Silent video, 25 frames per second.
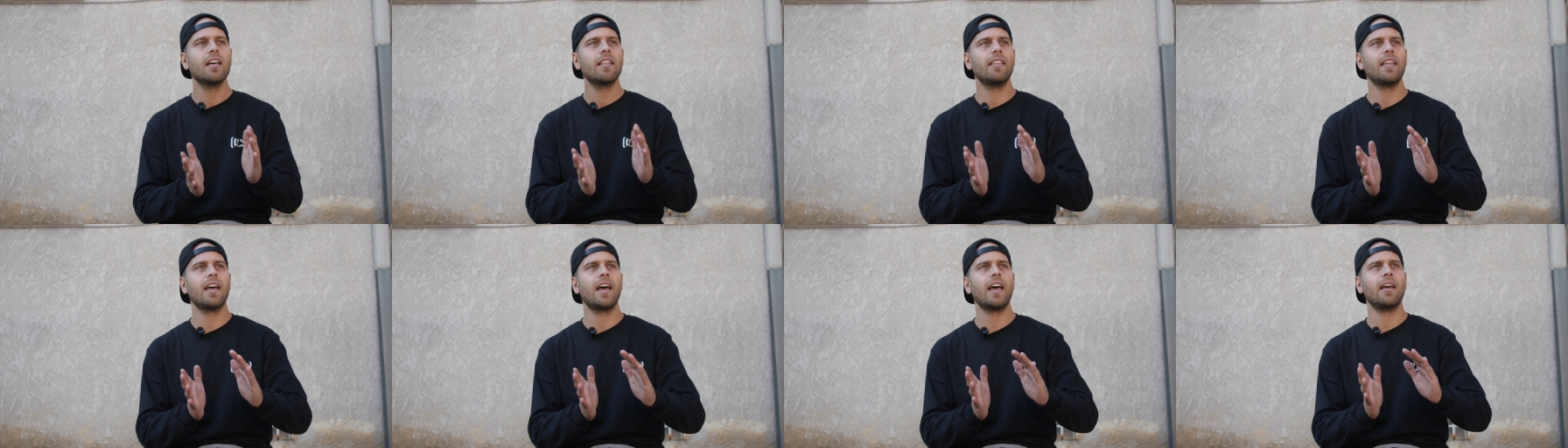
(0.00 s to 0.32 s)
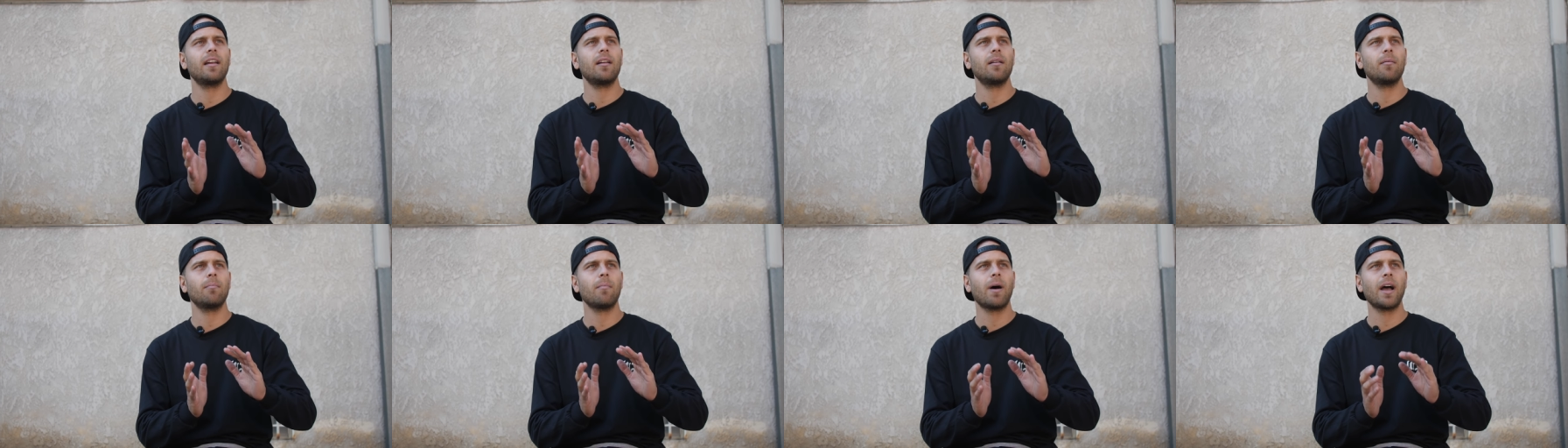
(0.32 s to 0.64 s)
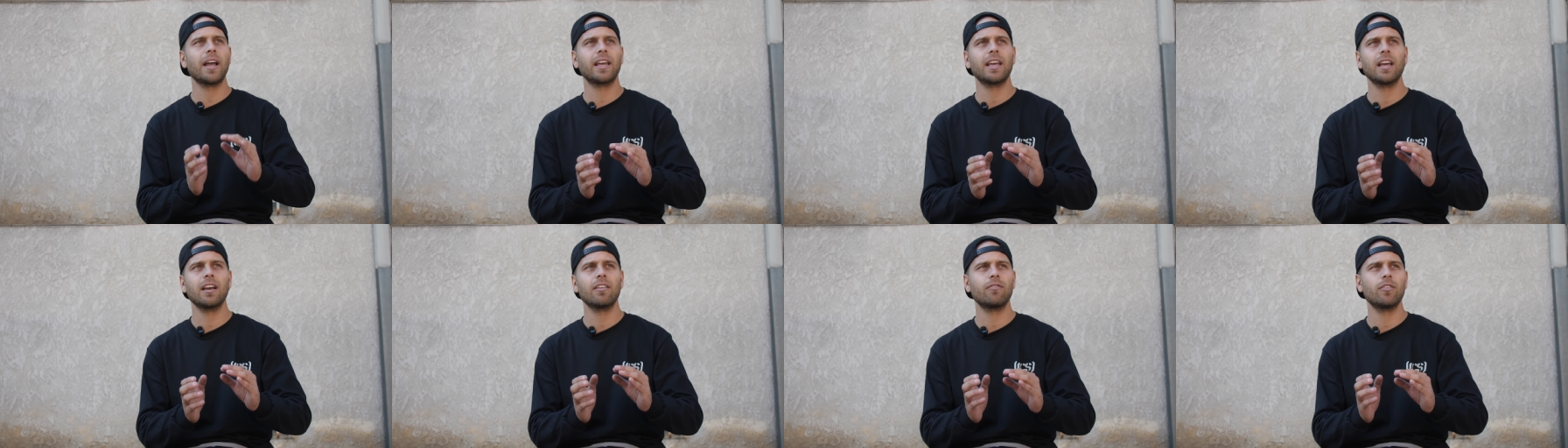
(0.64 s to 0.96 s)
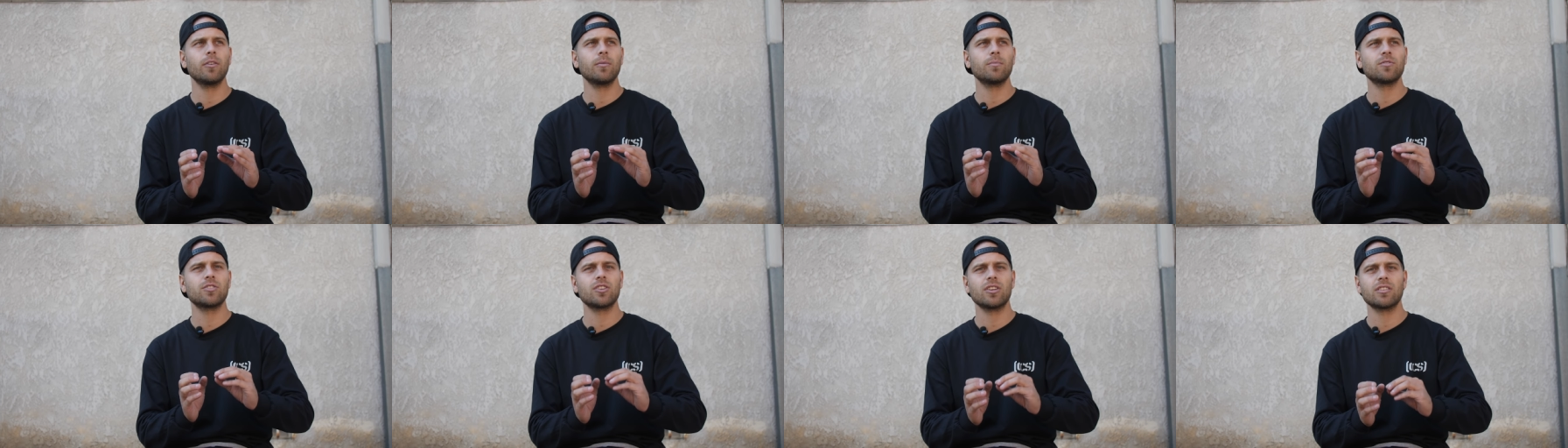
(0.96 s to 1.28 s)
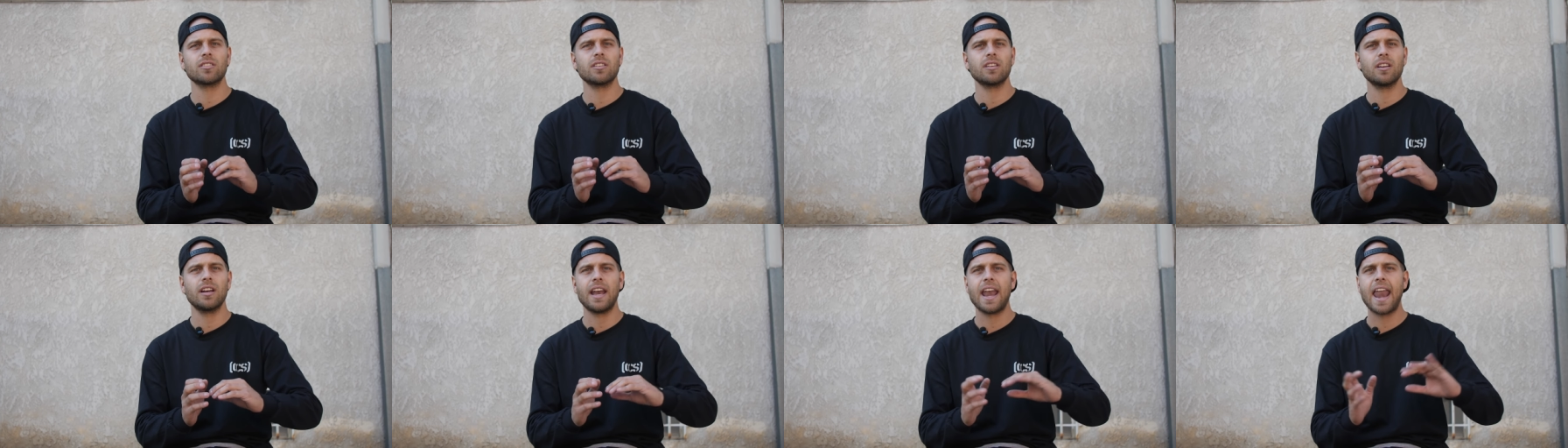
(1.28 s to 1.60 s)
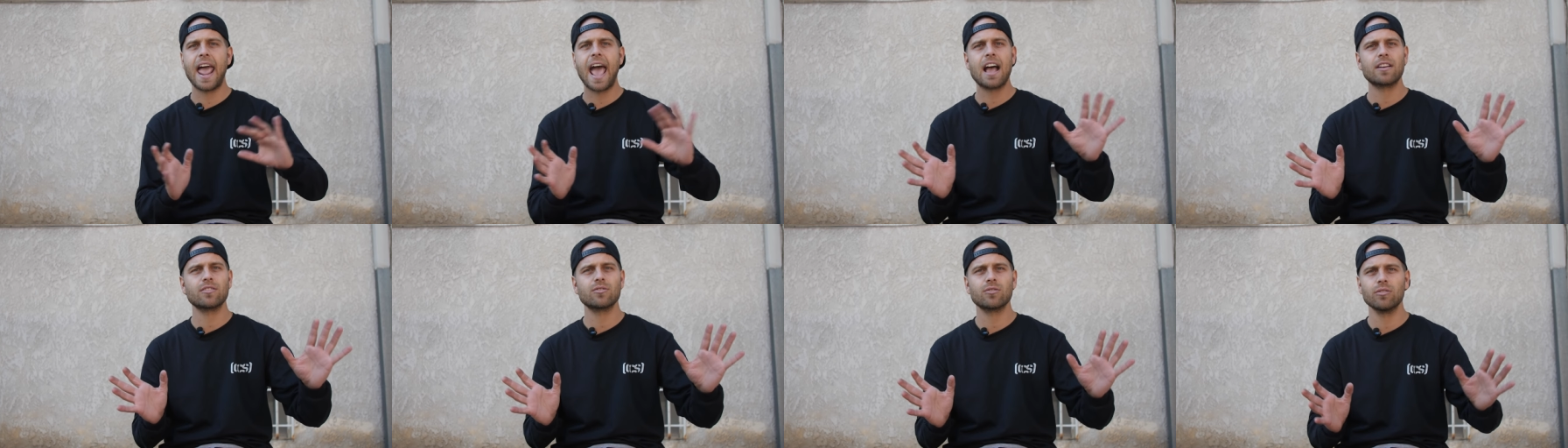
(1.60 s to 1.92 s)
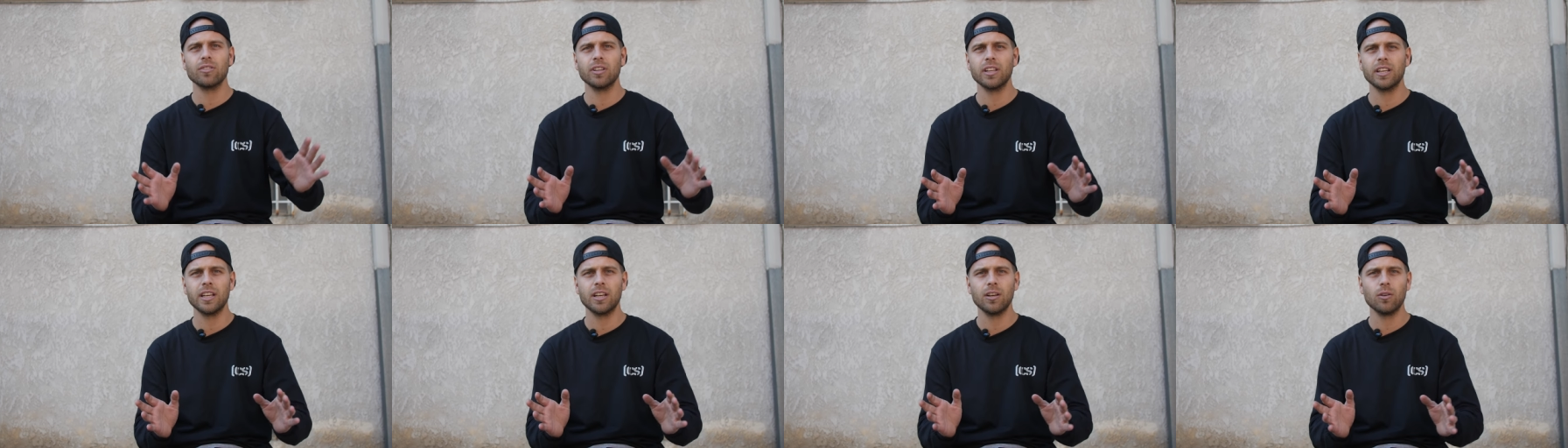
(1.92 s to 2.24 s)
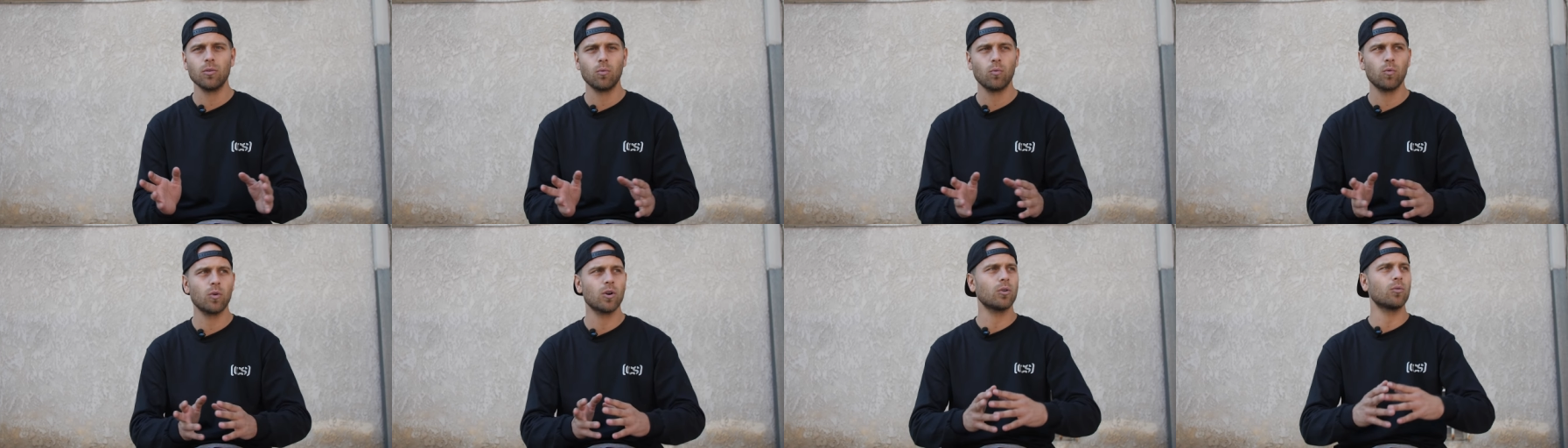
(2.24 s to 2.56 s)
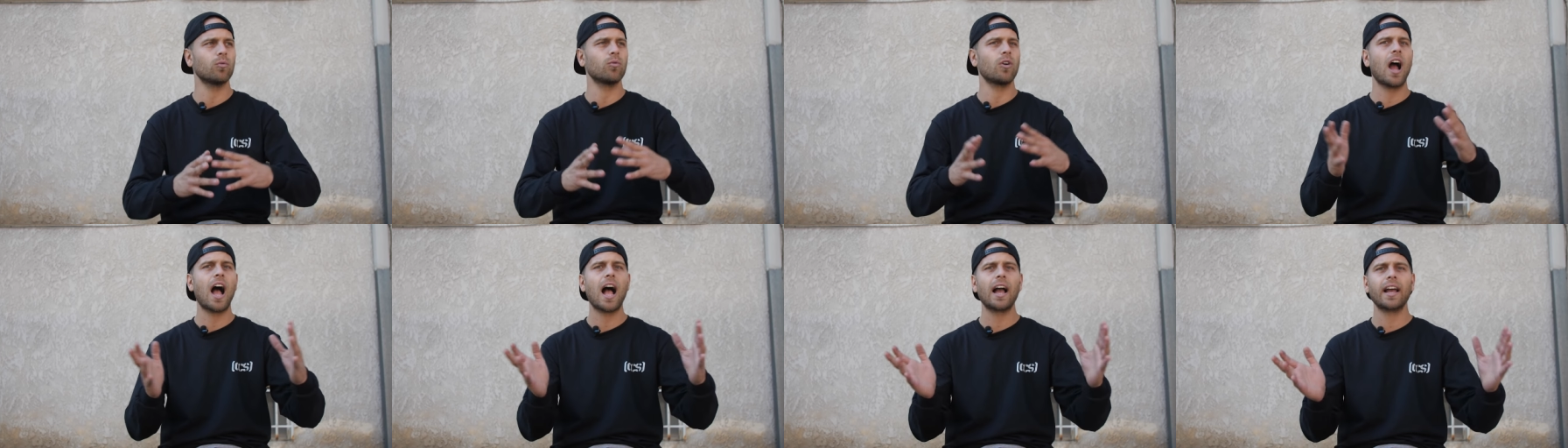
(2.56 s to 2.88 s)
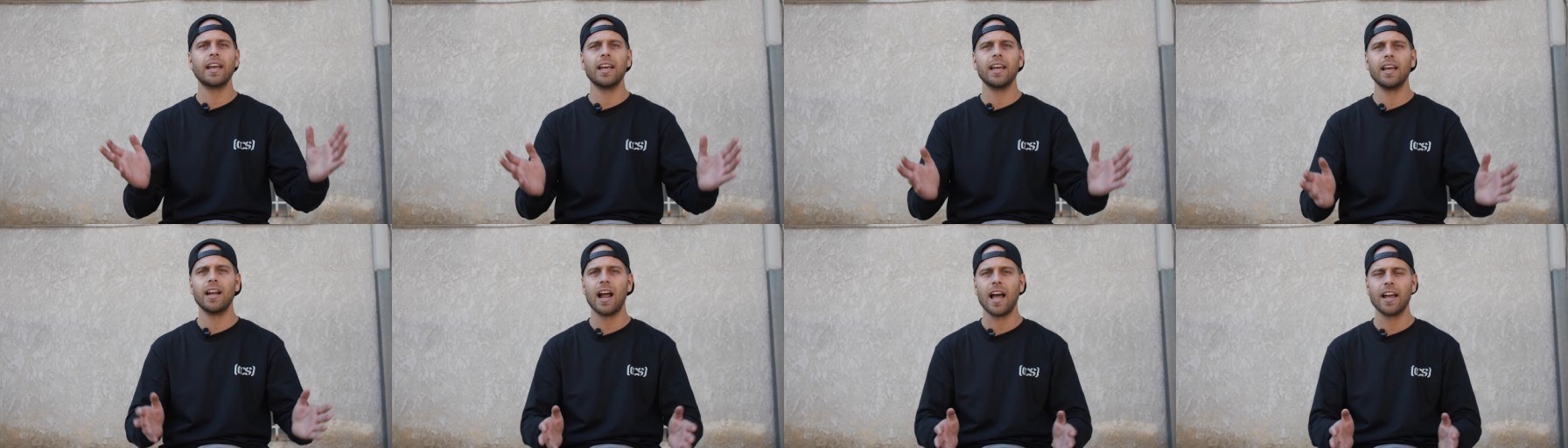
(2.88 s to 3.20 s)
that my kickflips just naturally were rocket.